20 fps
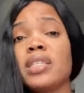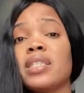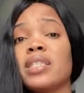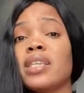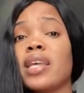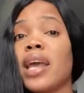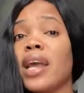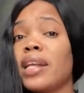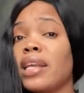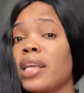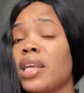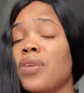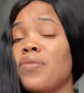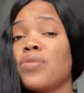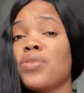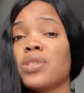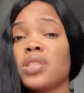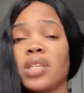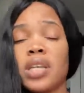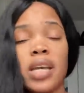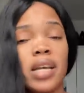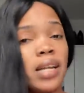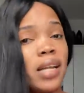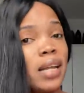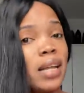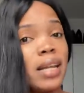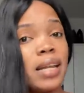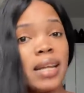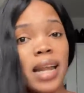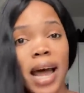and give your skin a
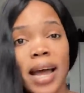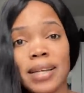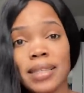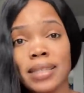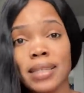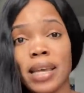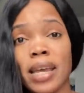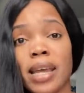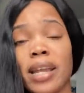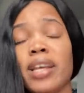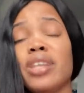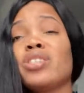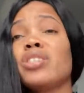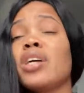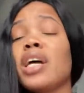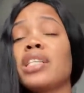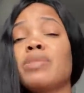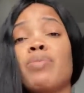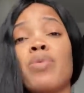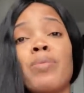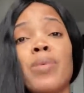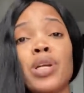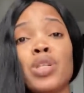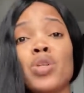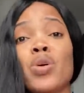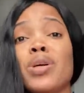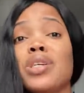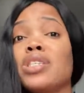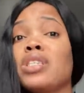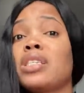nice skin. It's not that
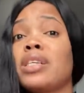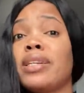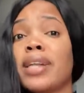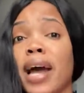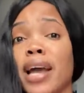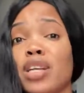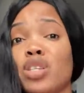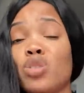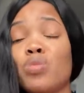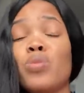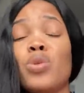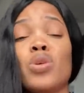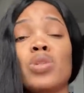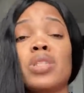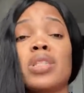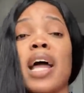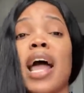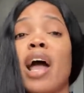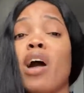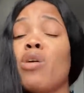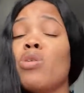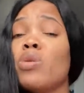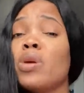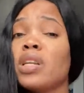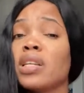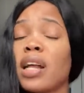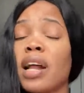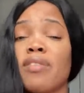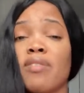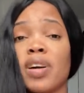premature is nice, but I always
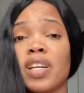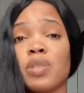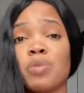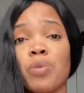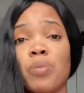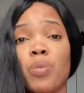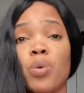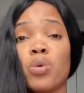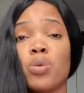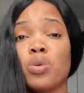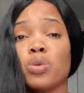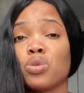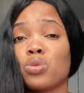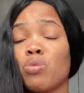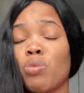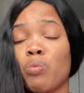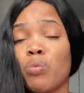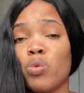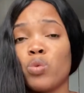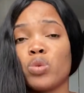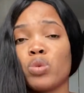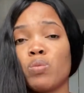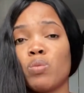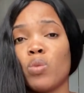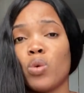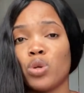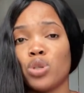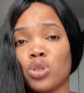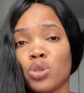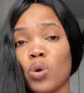advise people not to put
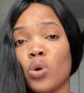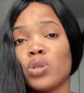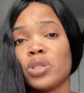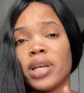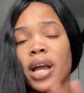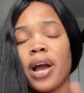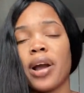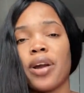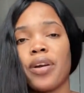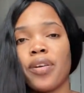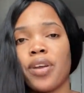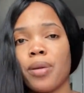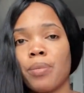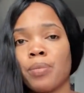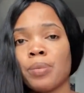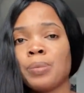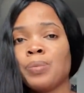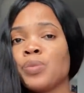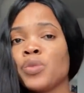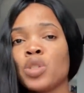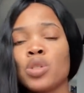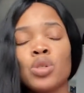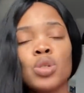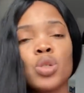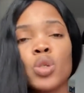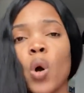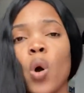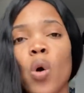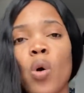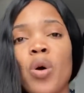much on their cream.
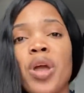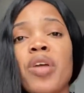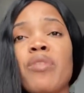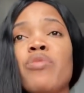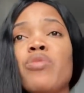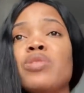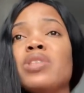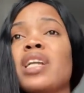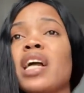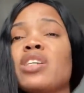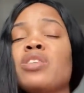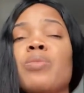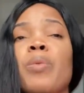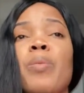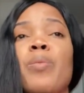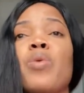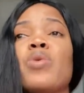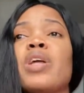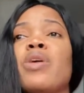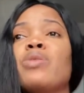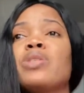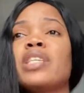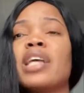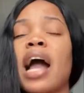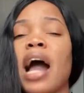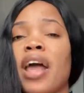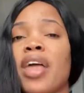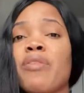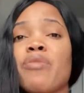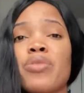So even there are some people that will say,
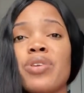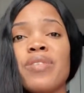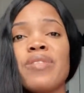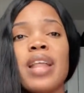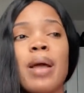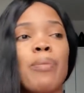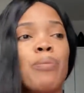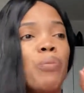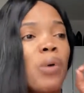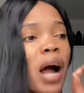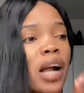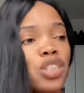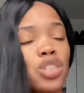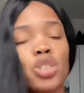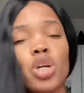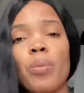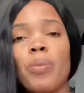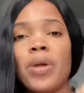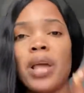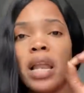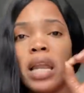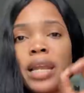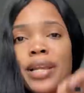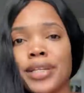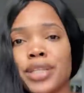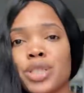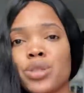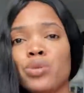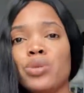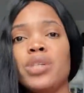even if they drop a
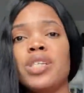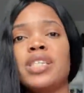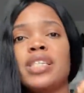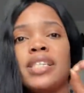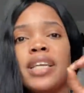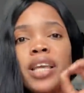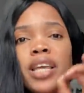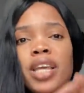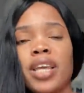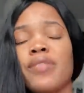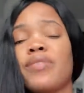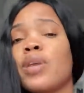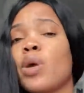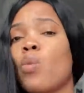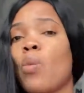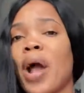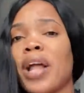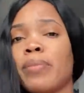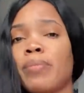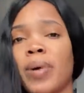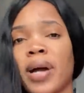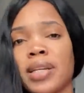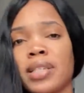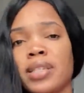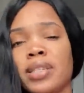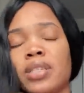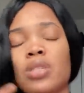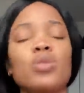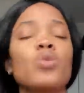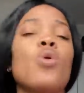little, you still give them white
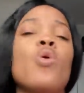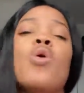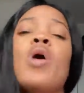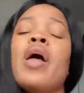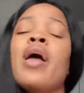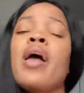patches. So